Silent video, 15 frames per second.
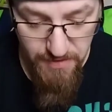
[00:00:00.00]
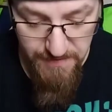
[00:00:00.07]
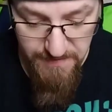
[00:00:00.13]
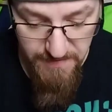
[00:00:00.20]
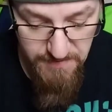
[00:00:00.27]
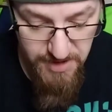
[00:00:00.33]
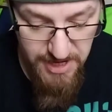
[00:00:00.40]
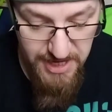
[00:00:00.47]
I've
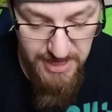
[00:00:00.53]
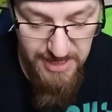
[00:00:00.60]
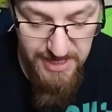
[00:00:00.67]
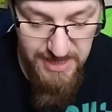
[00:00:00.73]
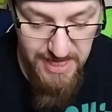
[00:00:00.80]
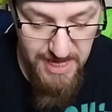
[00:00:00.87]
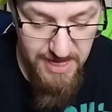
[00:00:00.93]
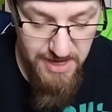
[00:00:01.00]
never done anything like
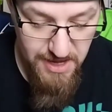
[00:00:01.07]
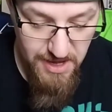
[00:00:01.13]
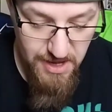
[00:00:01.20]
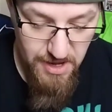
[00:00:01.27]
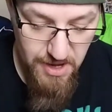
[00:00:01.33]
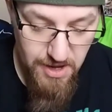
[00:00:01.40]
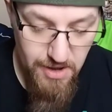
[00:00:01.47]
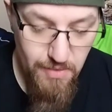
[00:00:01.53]
that,
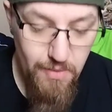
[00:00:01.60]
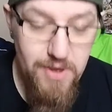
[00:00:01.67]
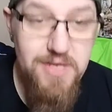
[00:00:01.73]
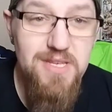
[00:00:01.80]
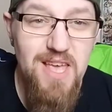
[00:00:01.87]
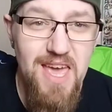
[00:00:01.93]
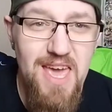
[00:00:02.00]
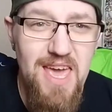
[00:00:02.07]
was
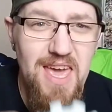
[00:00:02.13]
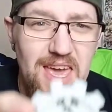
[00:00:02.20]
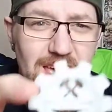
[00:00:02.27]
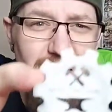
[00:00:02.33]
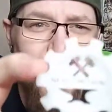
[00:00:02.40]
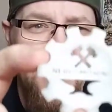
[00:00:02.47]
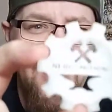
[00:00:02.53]
they